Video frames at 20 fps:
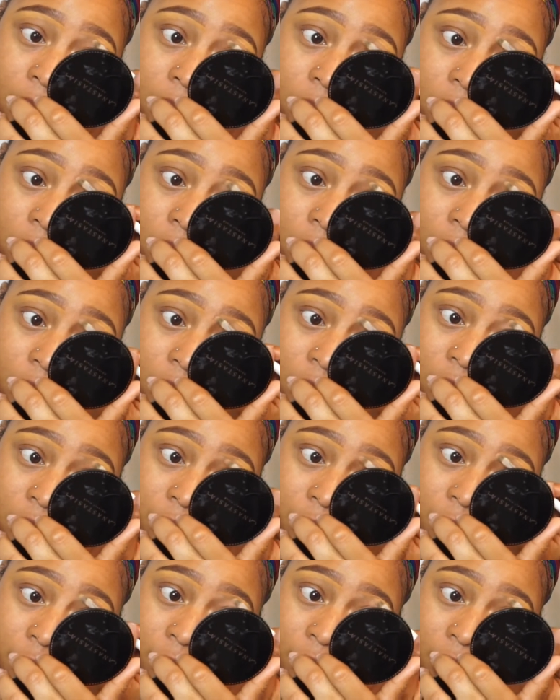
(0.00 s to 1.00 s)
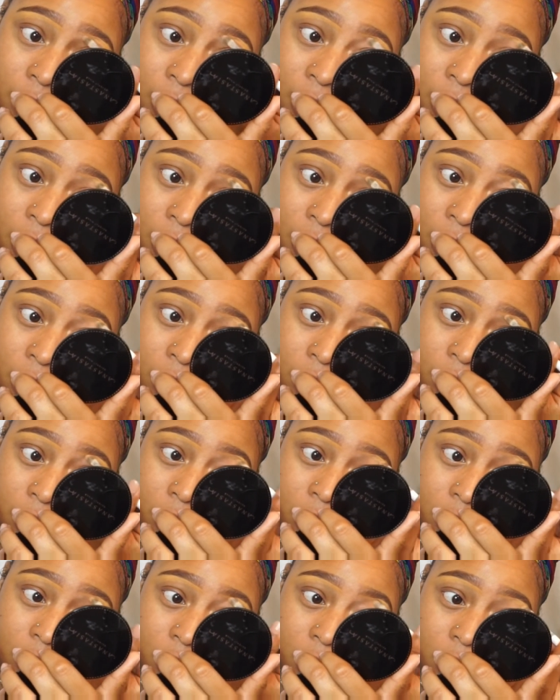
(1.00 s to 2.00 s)
is texting me right
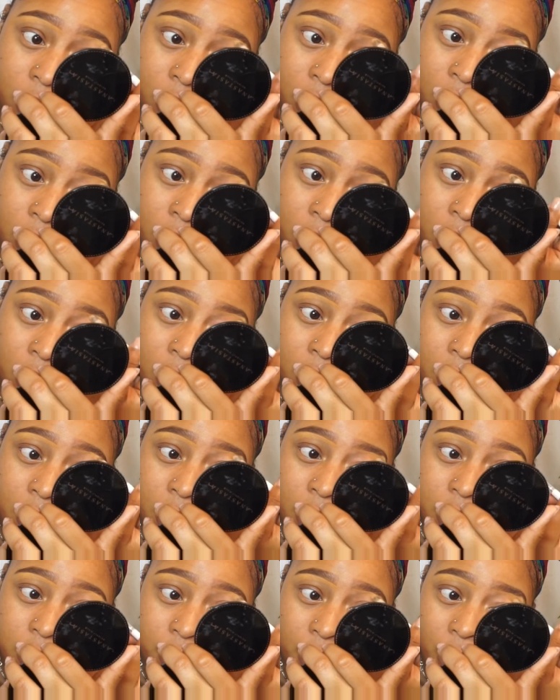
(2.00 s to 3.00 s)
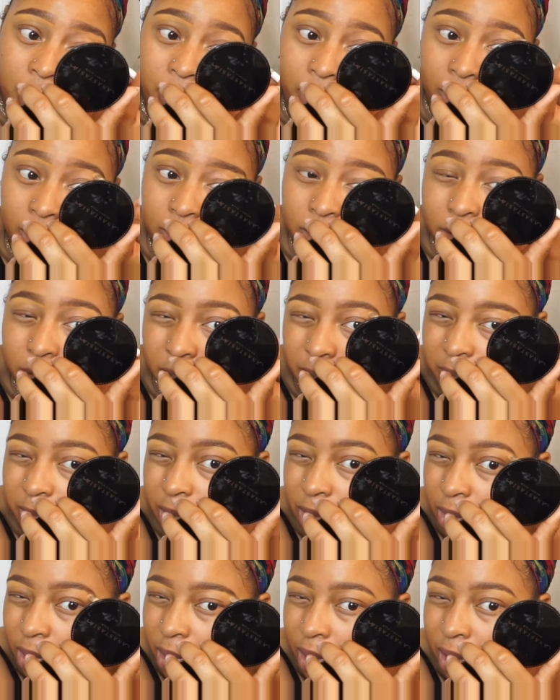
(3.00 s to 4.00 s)
now because my watch
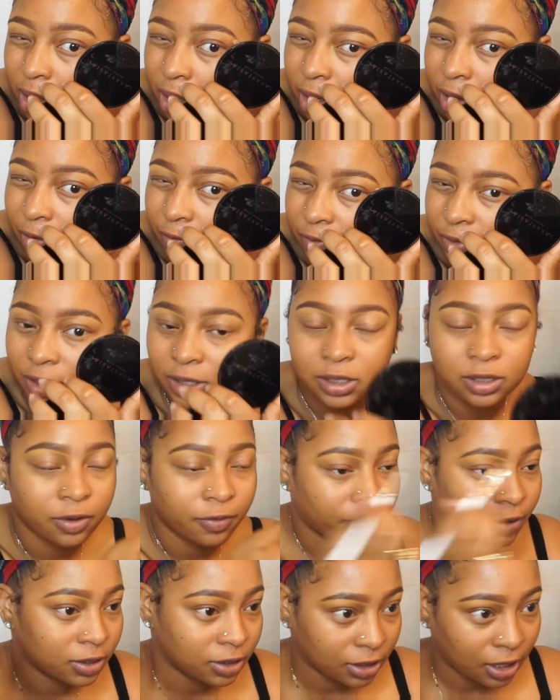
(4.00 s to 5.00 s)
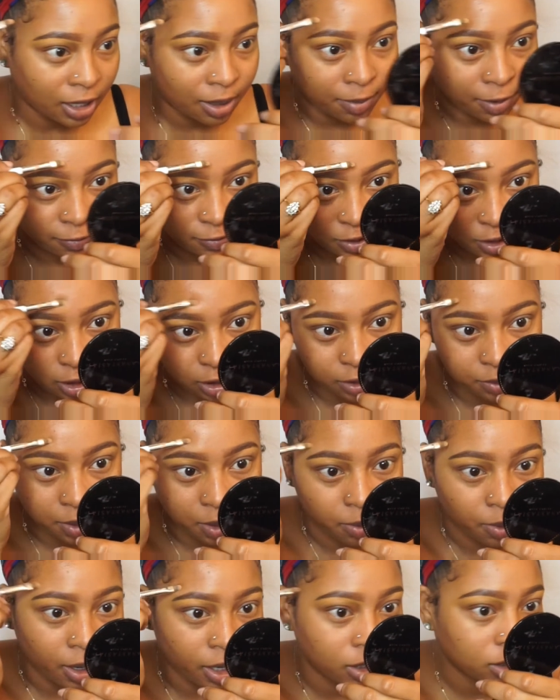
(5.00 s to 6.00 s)
keeps going off. This is the first time I've charged
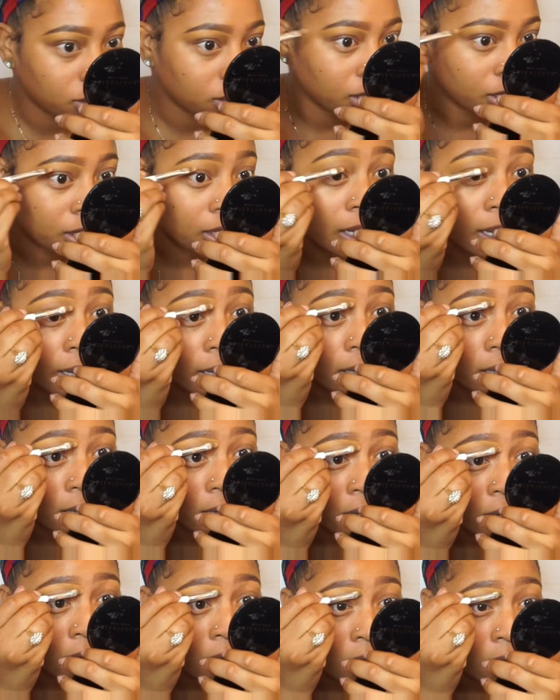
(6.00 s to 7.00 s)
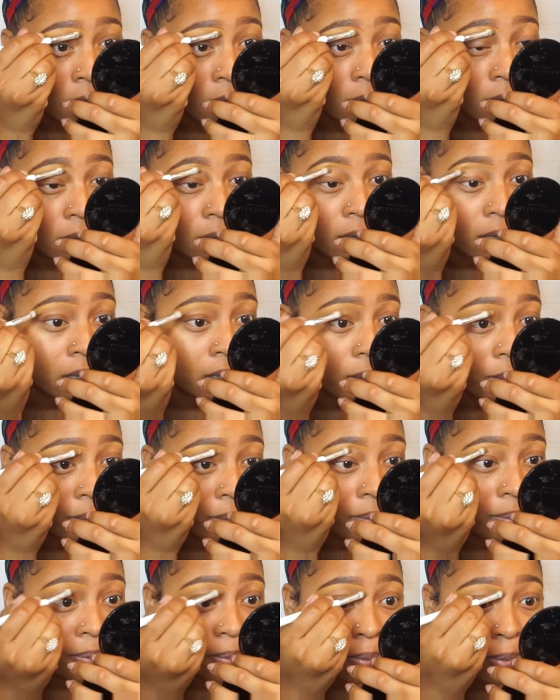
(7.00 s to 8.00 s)
my watch in like
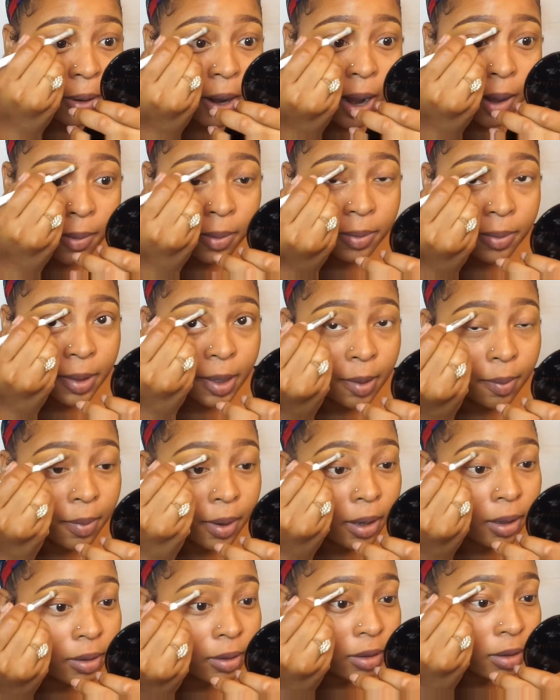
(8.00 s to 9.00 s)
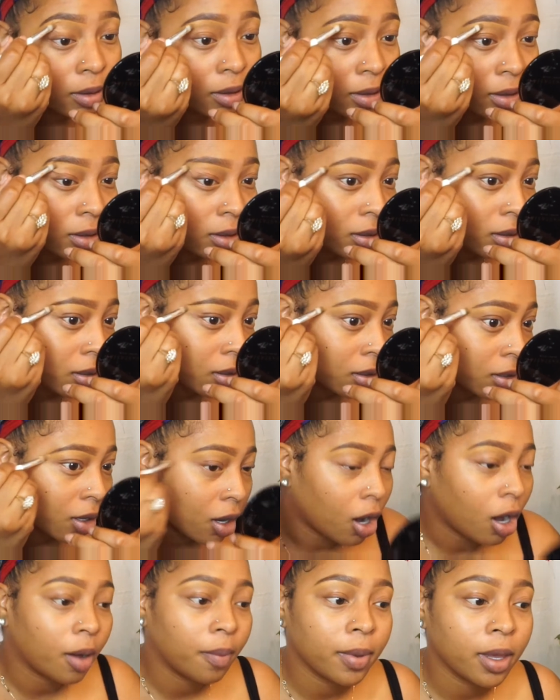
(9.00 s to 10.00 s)
probably a month.
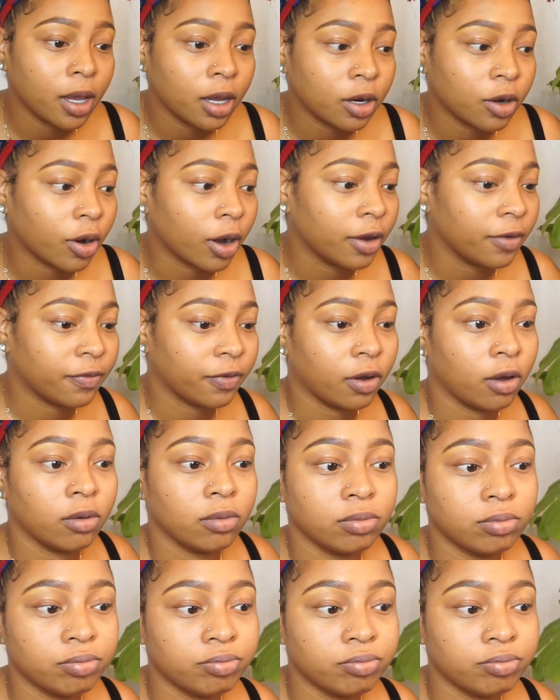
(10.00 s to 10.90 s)
Call me ungrateful.